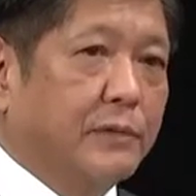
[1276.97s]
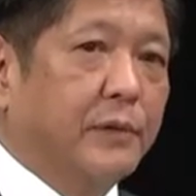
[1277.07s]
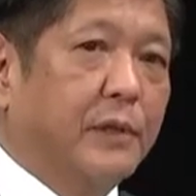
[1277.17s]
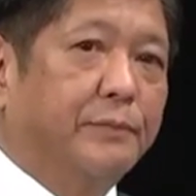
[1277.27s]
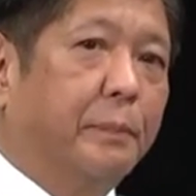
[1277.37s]

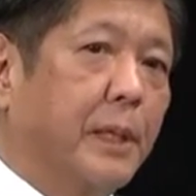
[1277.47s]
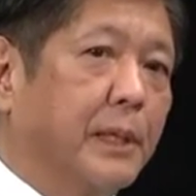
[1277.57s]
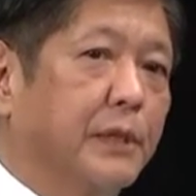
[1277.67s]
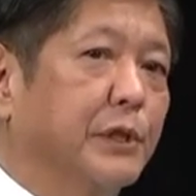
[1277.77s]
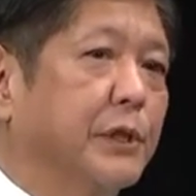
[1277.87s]
of, of
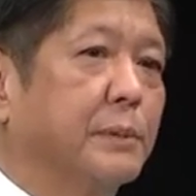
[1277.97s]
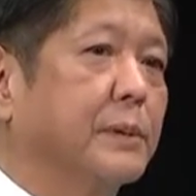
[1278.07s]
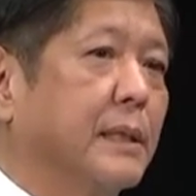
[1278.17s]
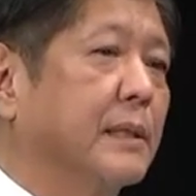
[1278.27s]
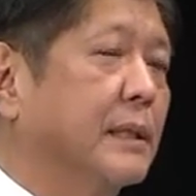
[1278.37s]

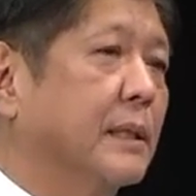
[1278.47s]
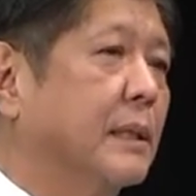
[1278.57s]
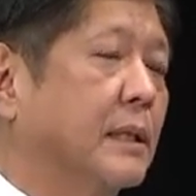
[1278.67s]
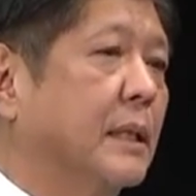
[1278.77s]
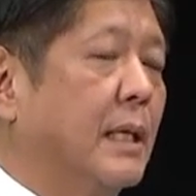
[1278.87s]
partnerships, I think,
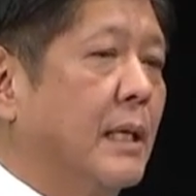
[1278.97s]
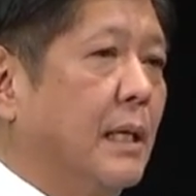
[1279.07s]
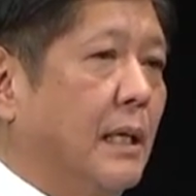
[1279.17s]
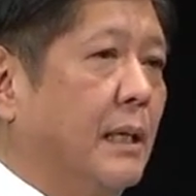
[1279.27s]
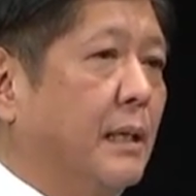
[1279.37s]
are,
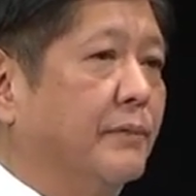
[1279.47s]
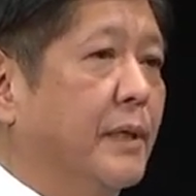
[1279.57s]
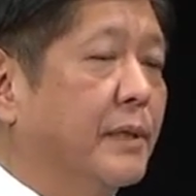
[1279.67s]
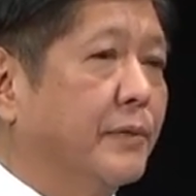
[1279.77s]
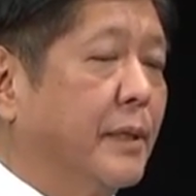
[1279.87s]
are
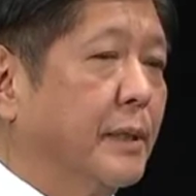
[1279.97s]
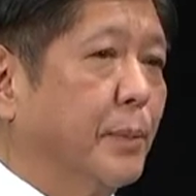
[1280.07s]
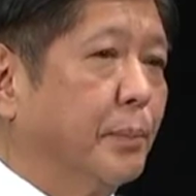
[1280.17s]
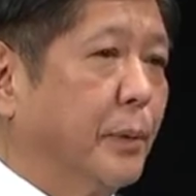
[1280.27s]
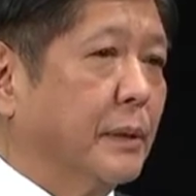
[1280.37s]
very, very
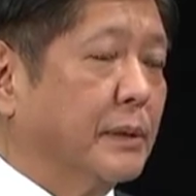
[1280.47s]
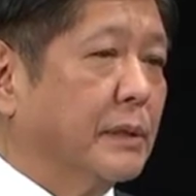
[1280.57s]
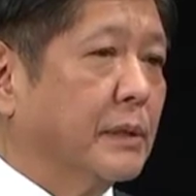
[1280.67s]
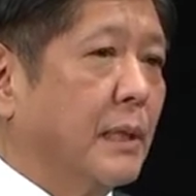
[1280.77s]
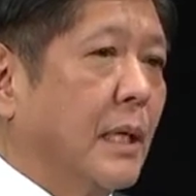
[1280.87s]

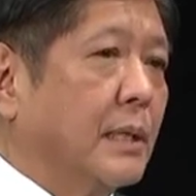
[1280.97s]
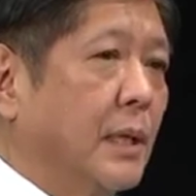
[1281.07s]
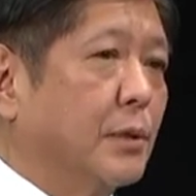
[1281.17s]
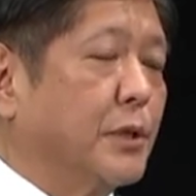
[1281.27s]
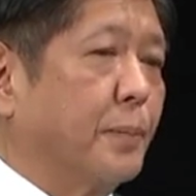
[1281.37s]
important.
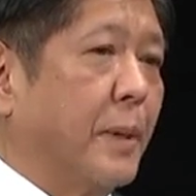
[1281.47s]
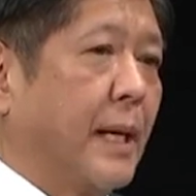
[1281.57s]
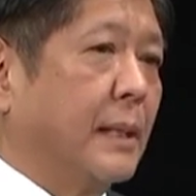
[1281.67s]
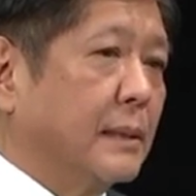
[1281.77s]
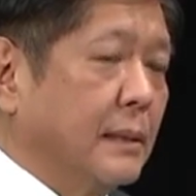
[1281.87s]
Now,
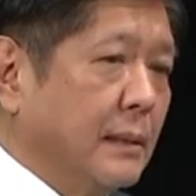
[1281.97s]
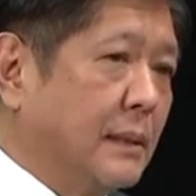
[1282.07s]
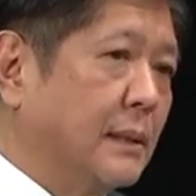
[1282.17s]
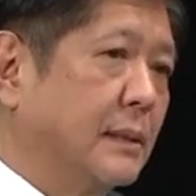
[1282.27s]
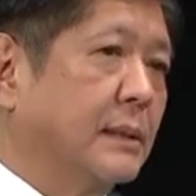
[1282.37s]
Japan,
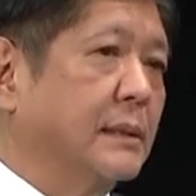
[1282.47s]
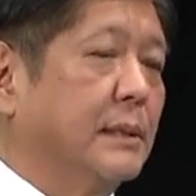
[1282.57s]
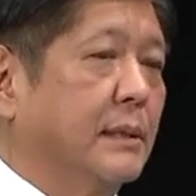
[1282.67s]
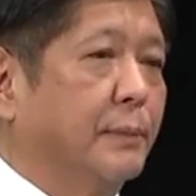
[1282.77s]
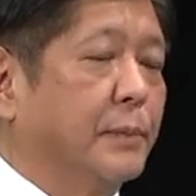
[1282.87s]
uh,
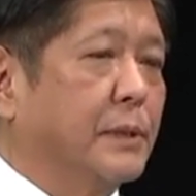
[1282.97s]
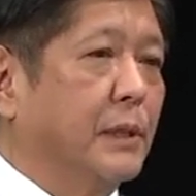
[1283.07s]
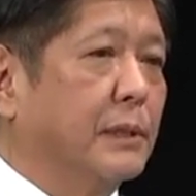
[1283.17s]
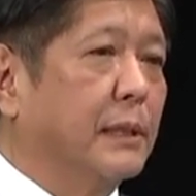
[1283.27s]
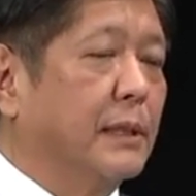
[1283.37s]
uh
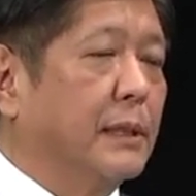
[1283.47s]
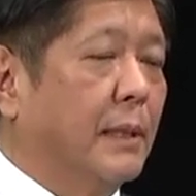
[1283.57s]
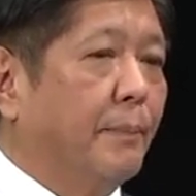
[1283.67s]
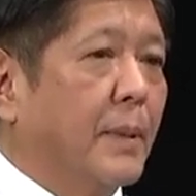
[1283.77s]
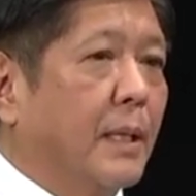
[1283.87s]
certainly,
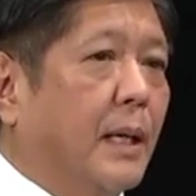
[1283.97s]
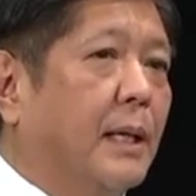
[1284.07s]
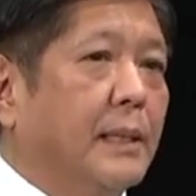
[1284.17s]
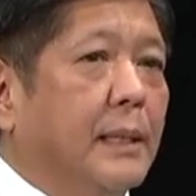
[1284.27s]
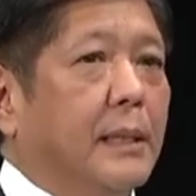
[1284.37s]

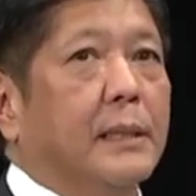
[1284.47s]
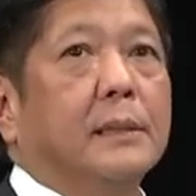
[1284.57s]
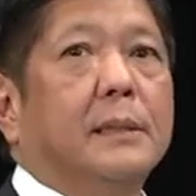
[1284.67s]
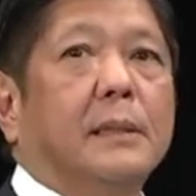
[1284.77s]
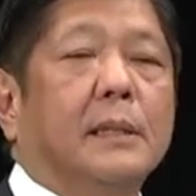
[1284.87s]
I
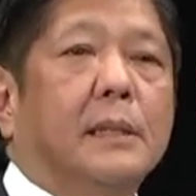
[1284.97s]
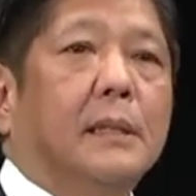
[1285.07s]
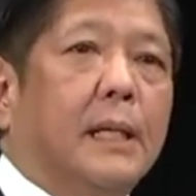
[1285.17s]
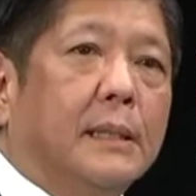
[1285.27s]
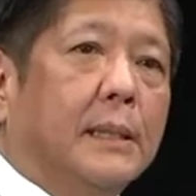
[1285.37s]
had, uh,
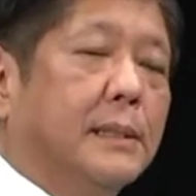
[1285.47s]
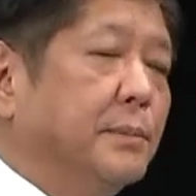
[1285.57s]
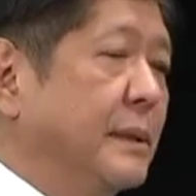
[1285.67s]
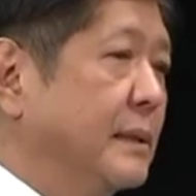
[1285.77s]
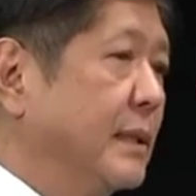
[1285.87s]
I had a
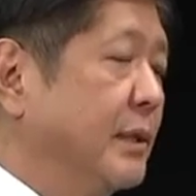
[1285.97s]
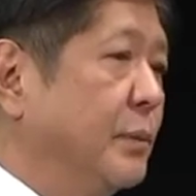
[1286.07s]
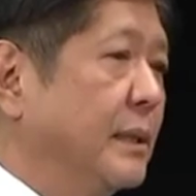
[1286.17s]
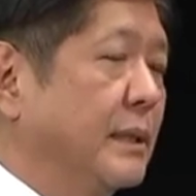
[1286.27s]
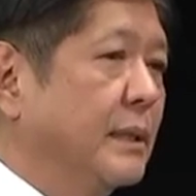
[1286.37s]
meeting
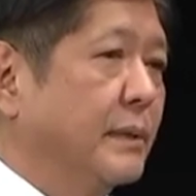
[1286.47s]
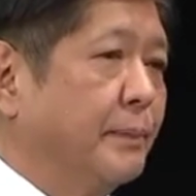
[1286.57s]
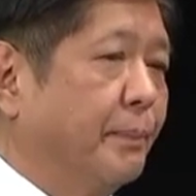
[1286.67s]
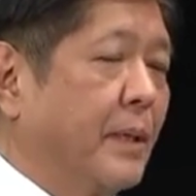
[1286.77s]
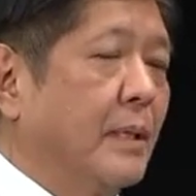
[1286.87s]
with
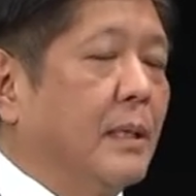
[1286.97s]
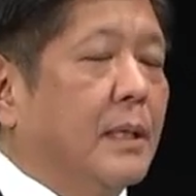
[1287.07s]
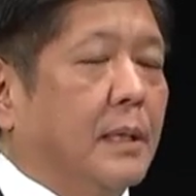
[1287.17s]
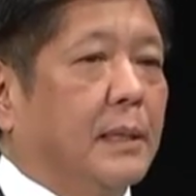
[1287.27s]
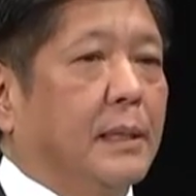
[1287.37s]

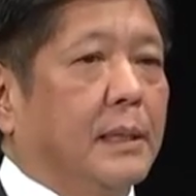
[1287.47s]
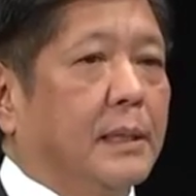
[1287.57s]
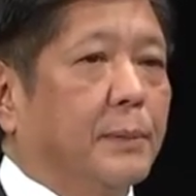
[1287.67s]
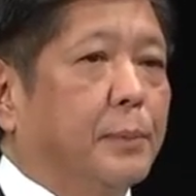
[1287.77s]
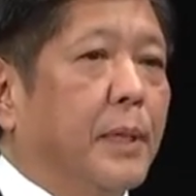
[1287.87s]
uh,
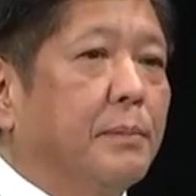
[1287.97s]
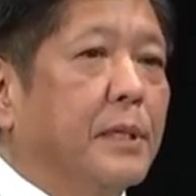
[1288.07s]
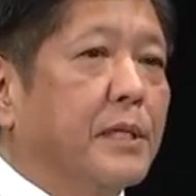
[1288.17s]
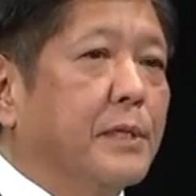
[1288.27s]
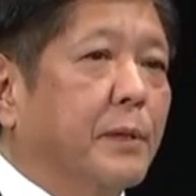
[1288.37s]
the Prime
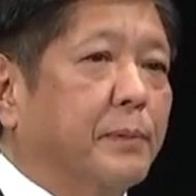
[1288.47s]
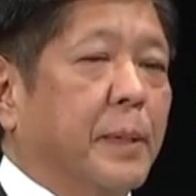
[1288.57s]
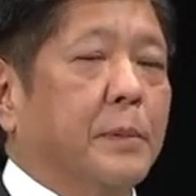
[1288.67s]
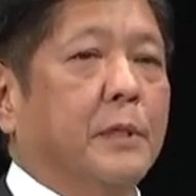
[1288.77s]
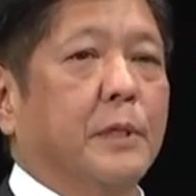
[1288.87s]
Minister,
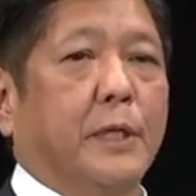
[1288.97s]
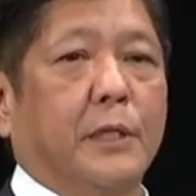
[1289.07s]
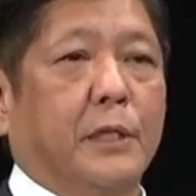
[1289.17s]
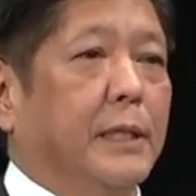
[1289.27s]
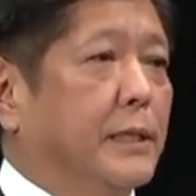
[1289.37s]
Prime Minister
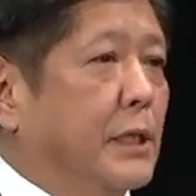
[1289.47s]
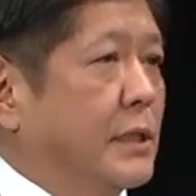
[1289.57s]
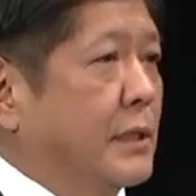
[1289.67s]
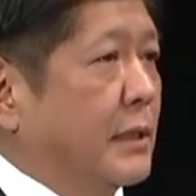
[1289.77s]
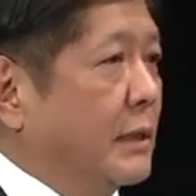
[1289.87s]
Kishida,
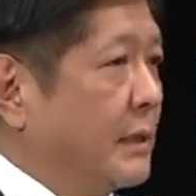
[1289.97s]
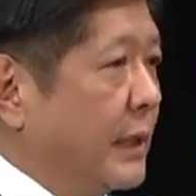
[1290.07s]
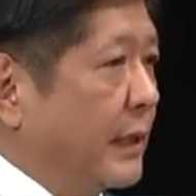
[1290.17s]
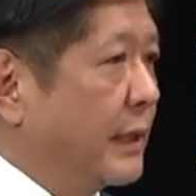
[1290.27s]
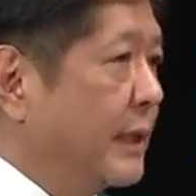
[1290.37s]
just
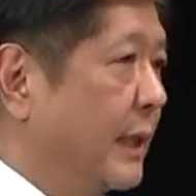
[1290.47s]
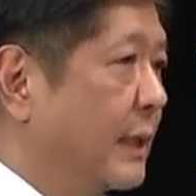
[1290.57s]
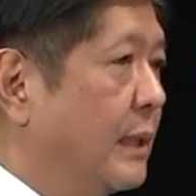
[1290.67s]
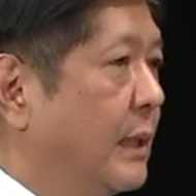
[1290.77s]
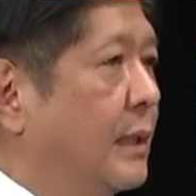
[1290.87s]
the other day.